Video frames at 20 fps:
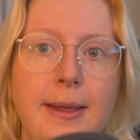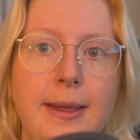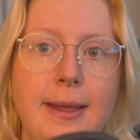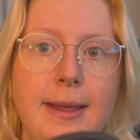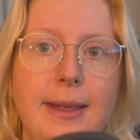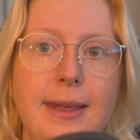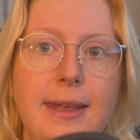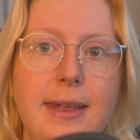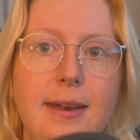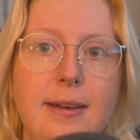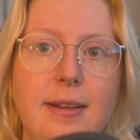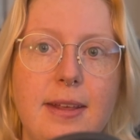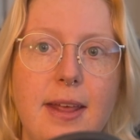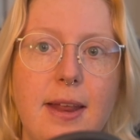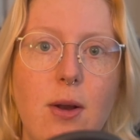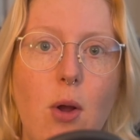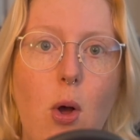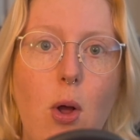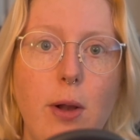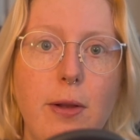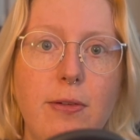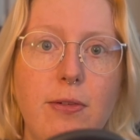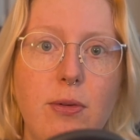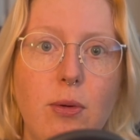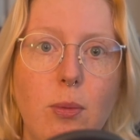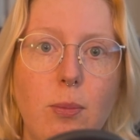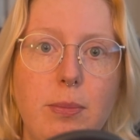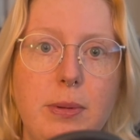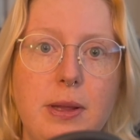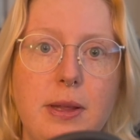It can
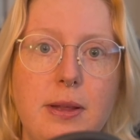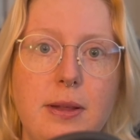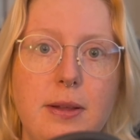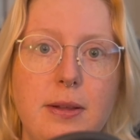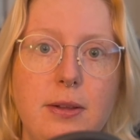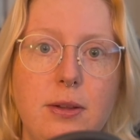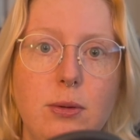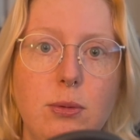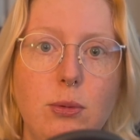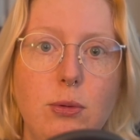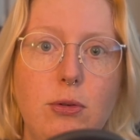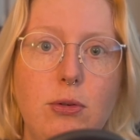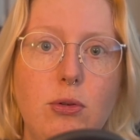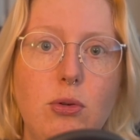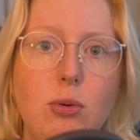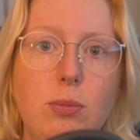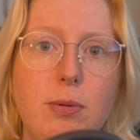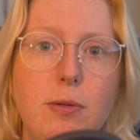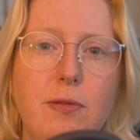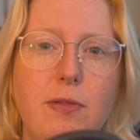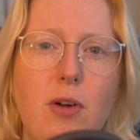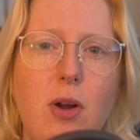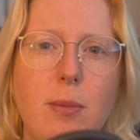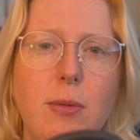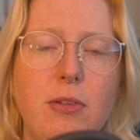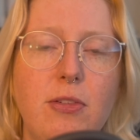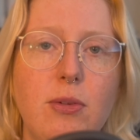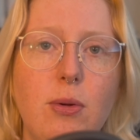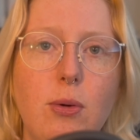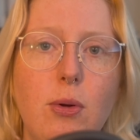also be used to perform
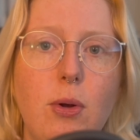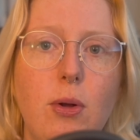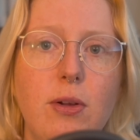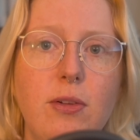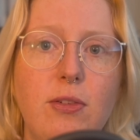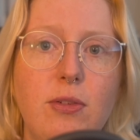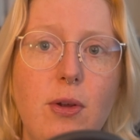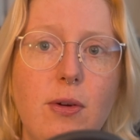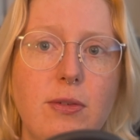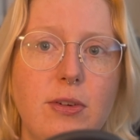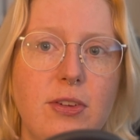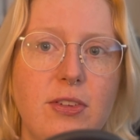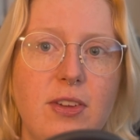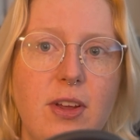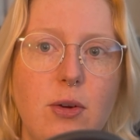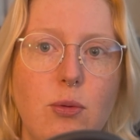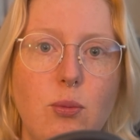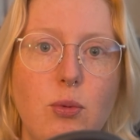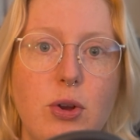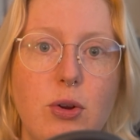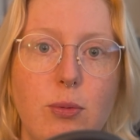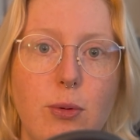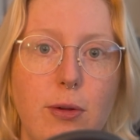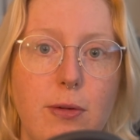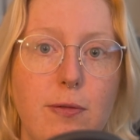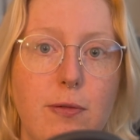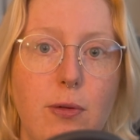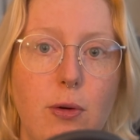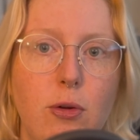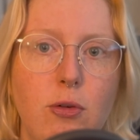a so-called server-side
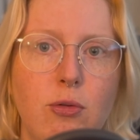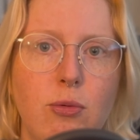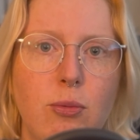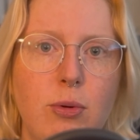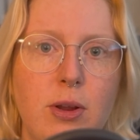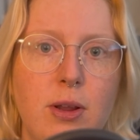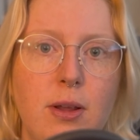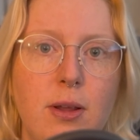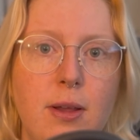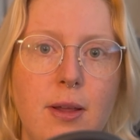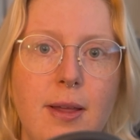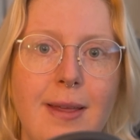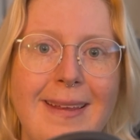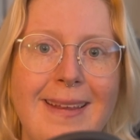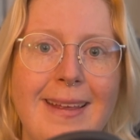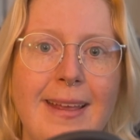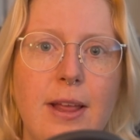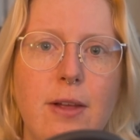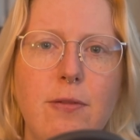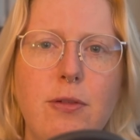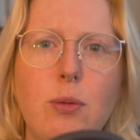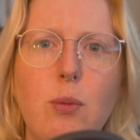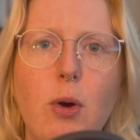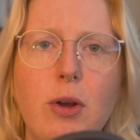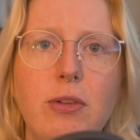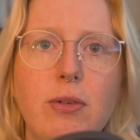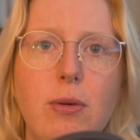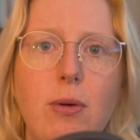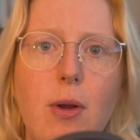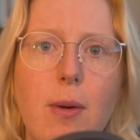request forgery. If you
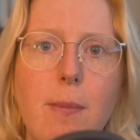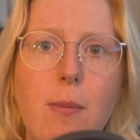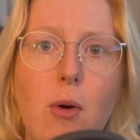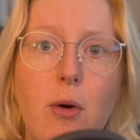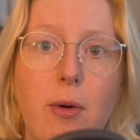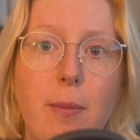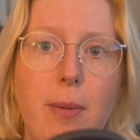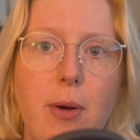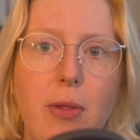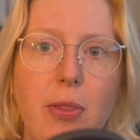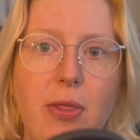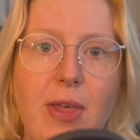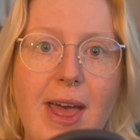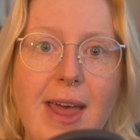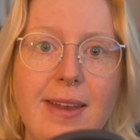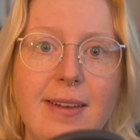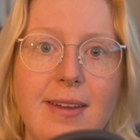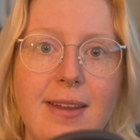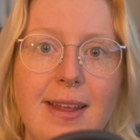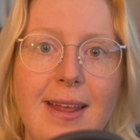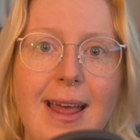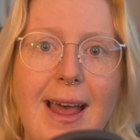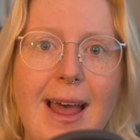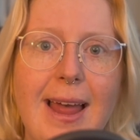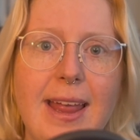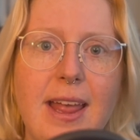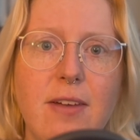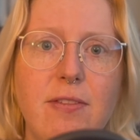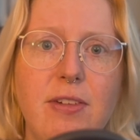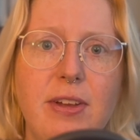want to learn more about that,
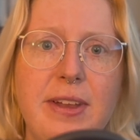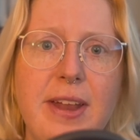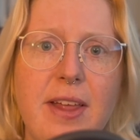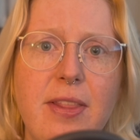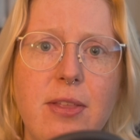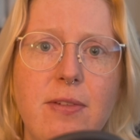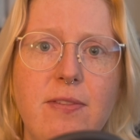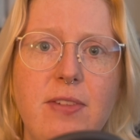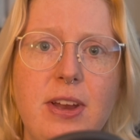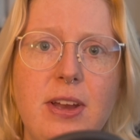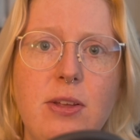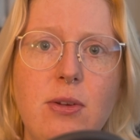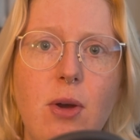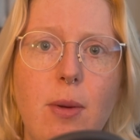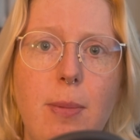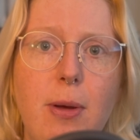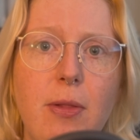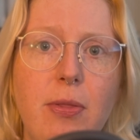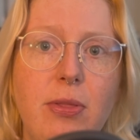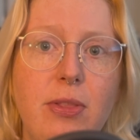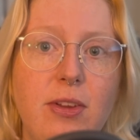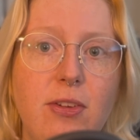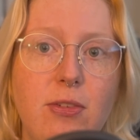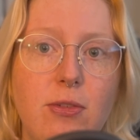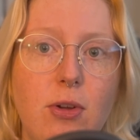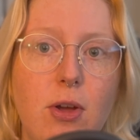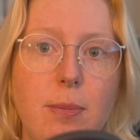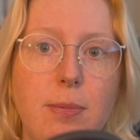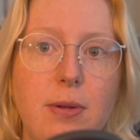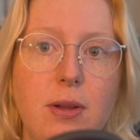I have another video about this
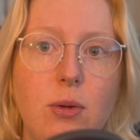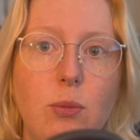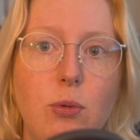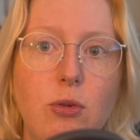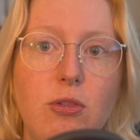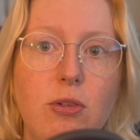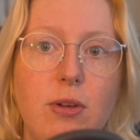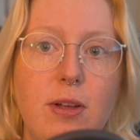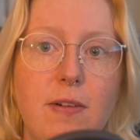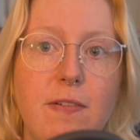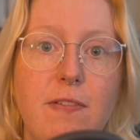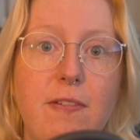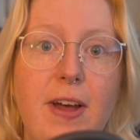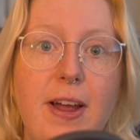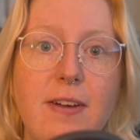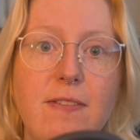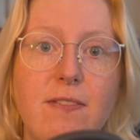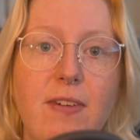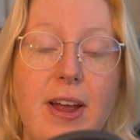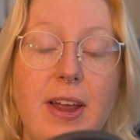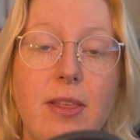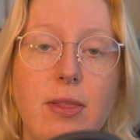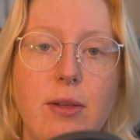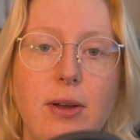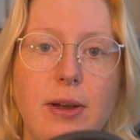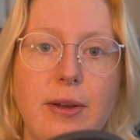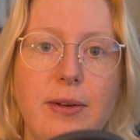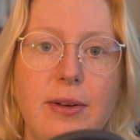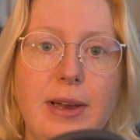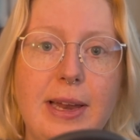topic which you can find via the
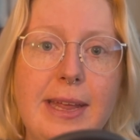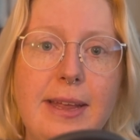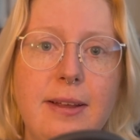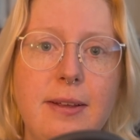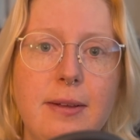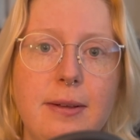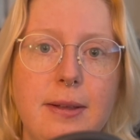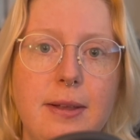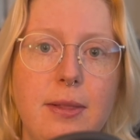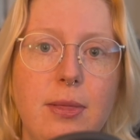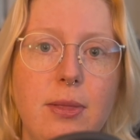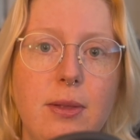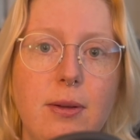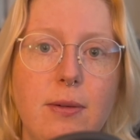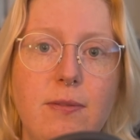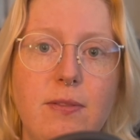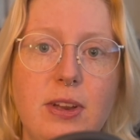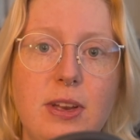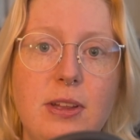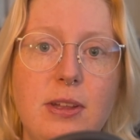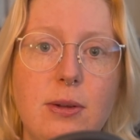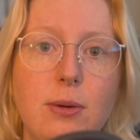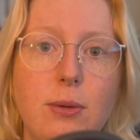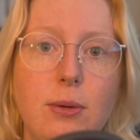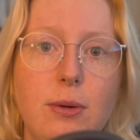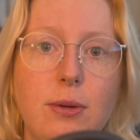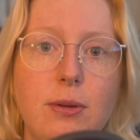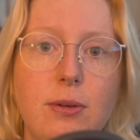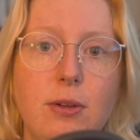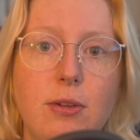link in the
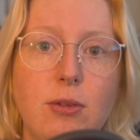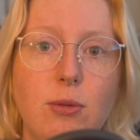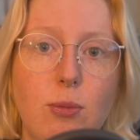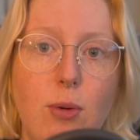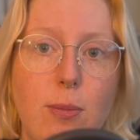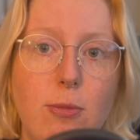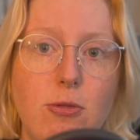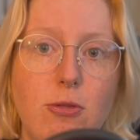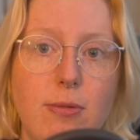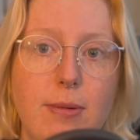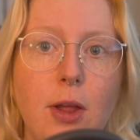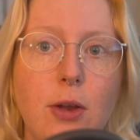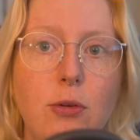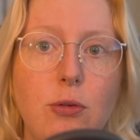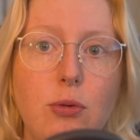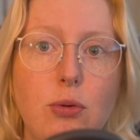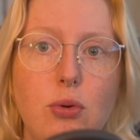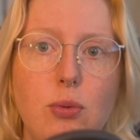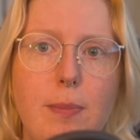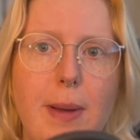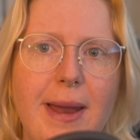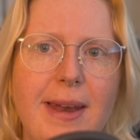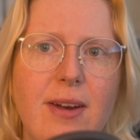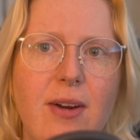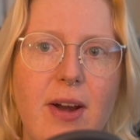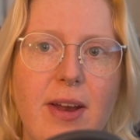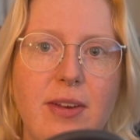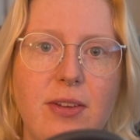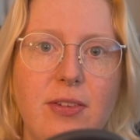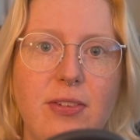video description. To
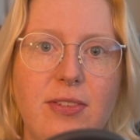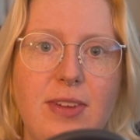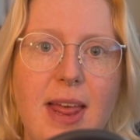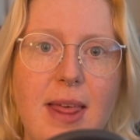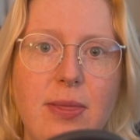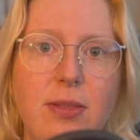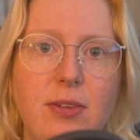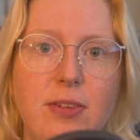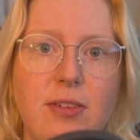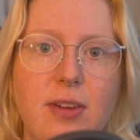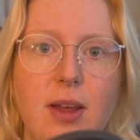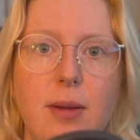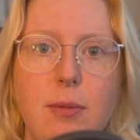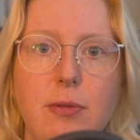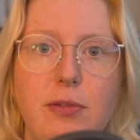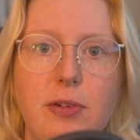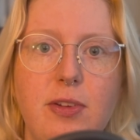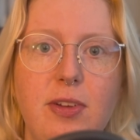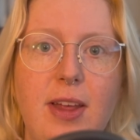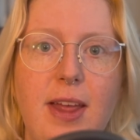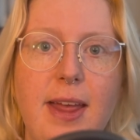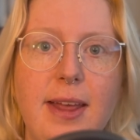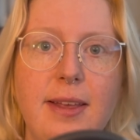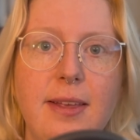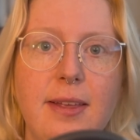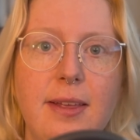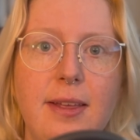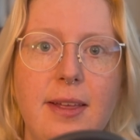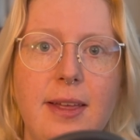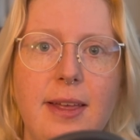better understand this type of
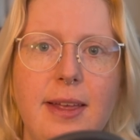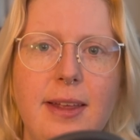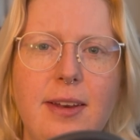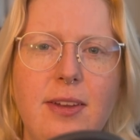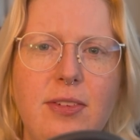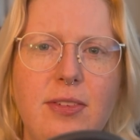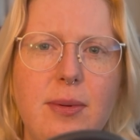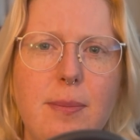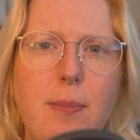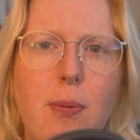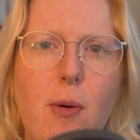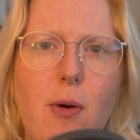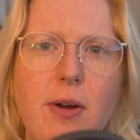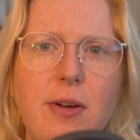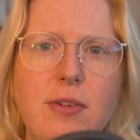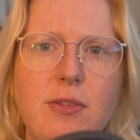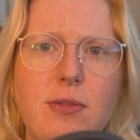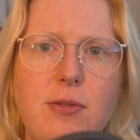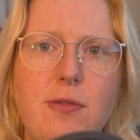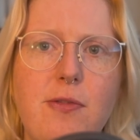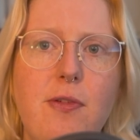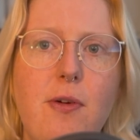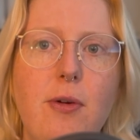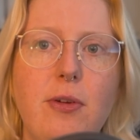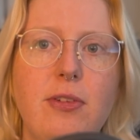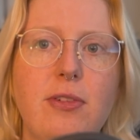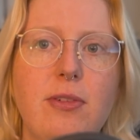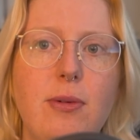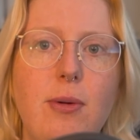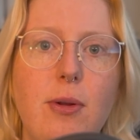attack, it is important to
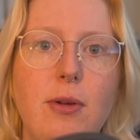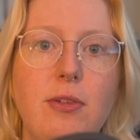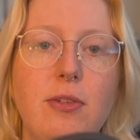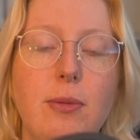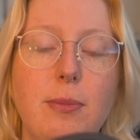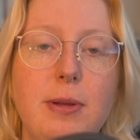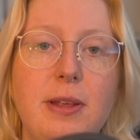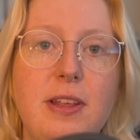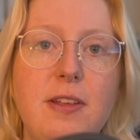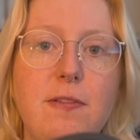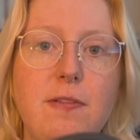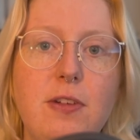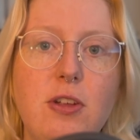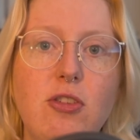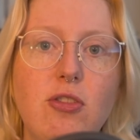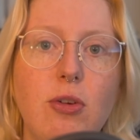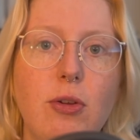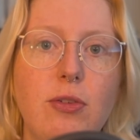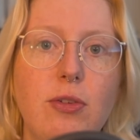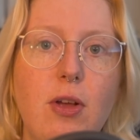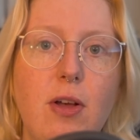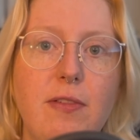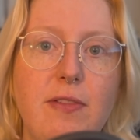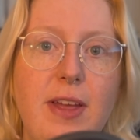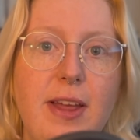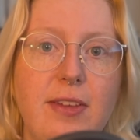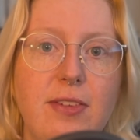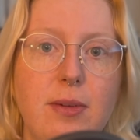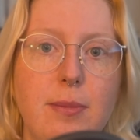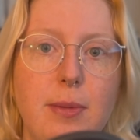first learn some key features of
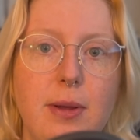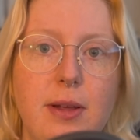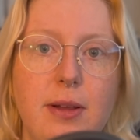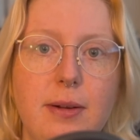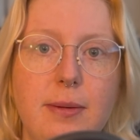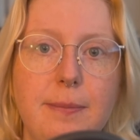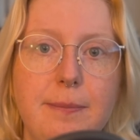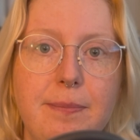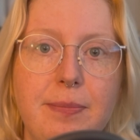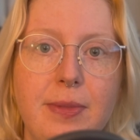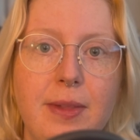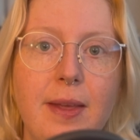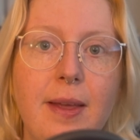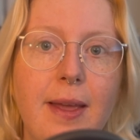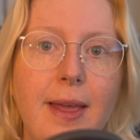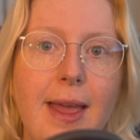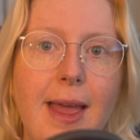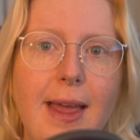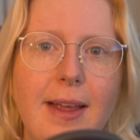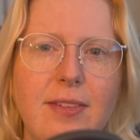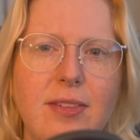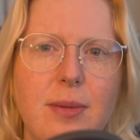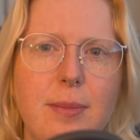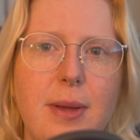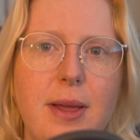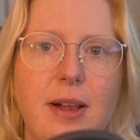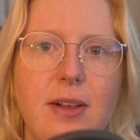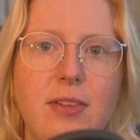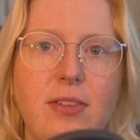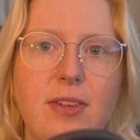XML.
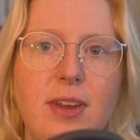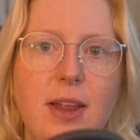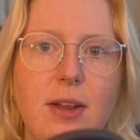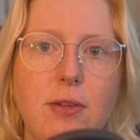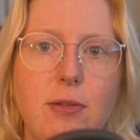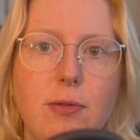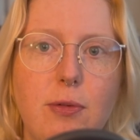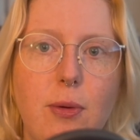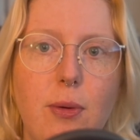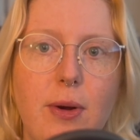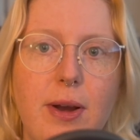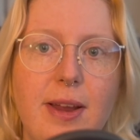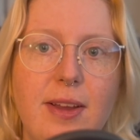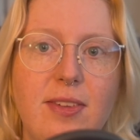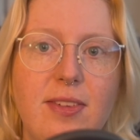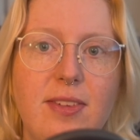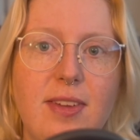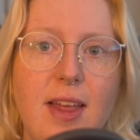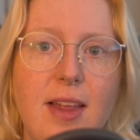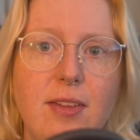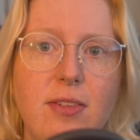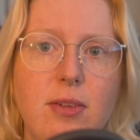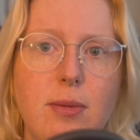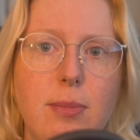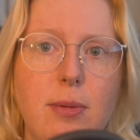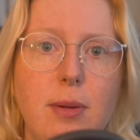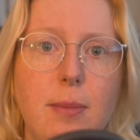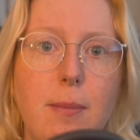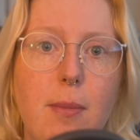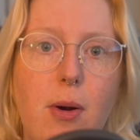XML stands for
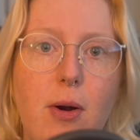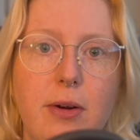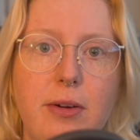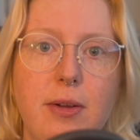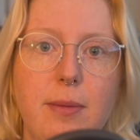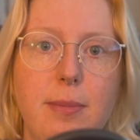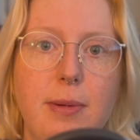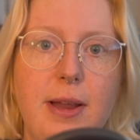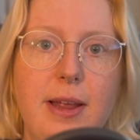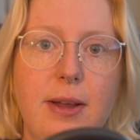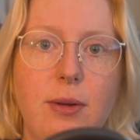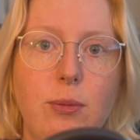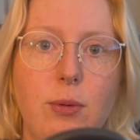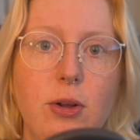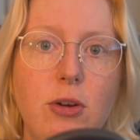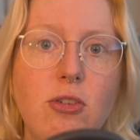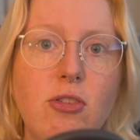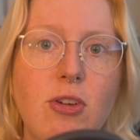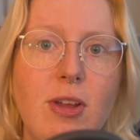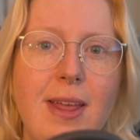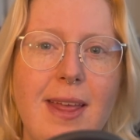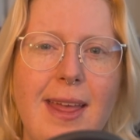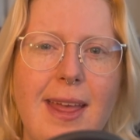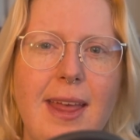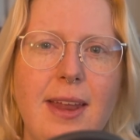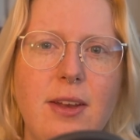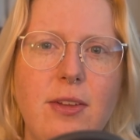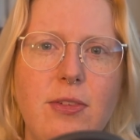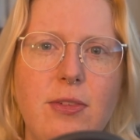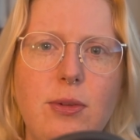Extensible Markup Language
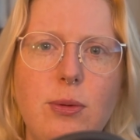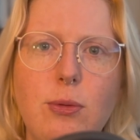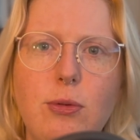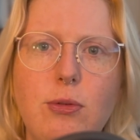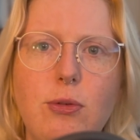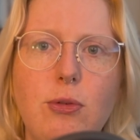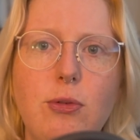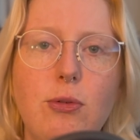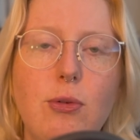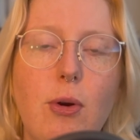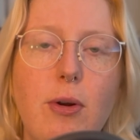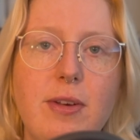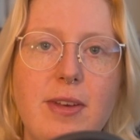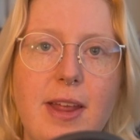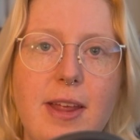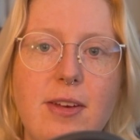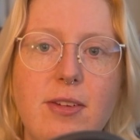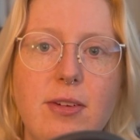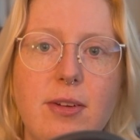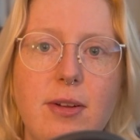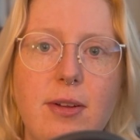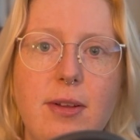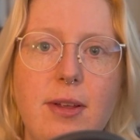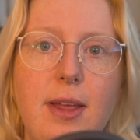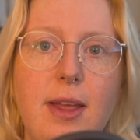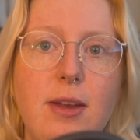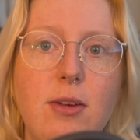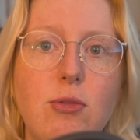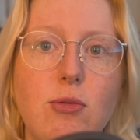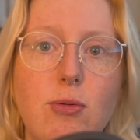and is used to store data
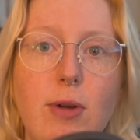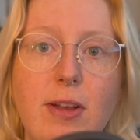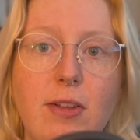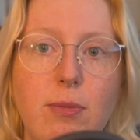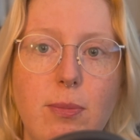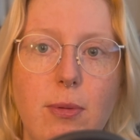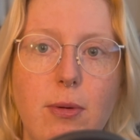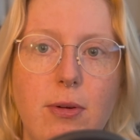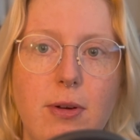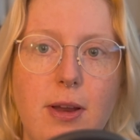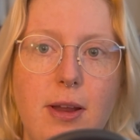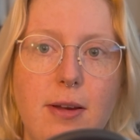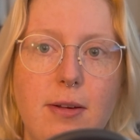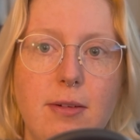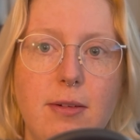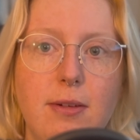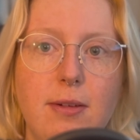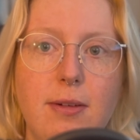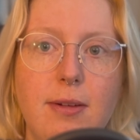and transport data.